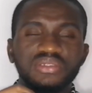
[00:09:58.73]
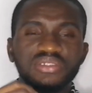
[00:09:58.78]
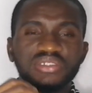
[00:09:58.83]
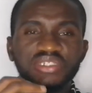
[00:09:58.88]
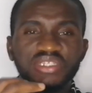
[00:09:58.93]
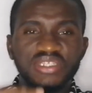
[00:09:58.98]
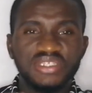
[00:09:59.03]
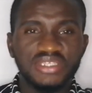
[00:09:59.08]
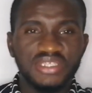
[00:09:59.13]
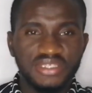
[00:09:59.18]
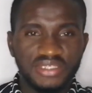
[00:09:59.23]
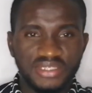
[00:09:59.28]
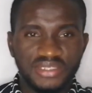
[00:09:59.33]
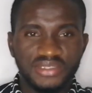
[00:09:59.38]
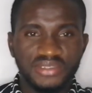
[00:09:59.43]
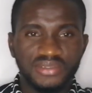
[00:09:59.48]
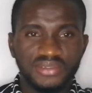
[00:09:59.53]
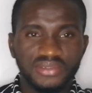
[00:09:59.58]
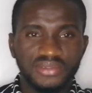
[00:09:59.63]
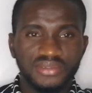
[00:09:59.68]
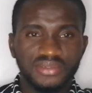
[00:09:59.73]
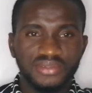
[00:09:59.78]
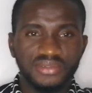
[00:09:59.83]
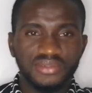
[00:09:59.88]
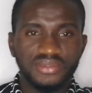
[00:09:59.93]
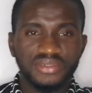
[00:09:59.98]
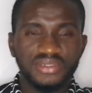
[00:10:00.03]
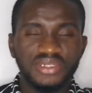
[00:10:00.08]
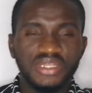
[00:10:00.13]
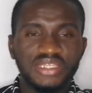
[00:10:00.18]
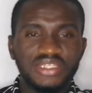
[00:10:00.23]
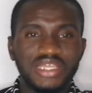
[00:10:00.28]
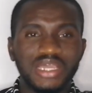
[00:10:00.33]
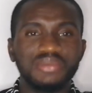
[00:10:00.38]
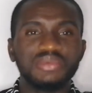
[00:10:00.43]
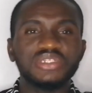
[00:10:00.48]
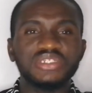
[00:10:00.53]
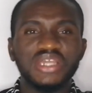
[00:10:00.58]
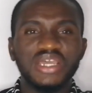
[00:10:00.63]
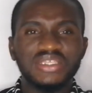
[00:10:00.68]
disease that can
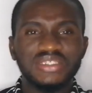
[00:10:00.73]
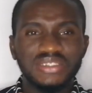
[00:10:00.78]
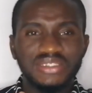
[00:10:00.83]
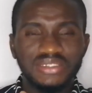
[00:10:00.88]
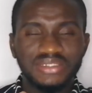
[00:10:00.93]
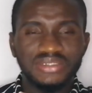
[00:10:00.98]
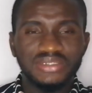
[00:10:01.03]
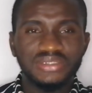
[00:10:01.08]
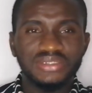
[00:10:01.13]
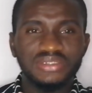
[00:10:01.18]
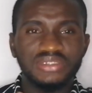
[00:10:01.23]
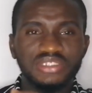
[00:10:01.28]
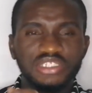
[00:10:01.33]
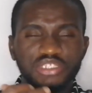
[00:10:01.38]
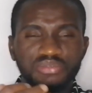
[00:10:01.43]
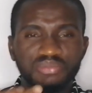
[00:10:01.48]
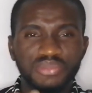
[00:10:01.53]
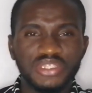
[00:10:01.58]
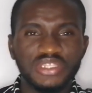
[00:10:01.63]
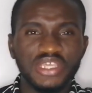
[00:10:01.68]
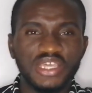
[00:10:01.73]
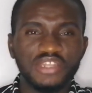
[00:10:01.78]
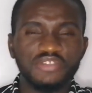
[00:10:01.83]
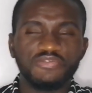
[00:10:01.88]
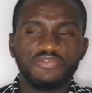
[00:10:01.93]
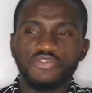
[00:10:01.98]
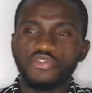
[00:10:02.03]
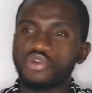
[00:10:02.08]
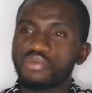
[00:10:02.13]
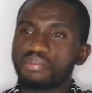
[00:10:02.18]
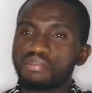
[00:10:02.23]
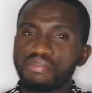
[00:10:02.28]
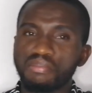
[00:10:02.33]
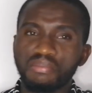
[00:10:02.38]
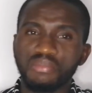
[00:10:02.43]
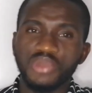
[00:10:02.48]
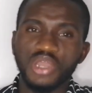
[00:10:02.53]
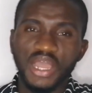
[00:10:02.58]
be transmitted from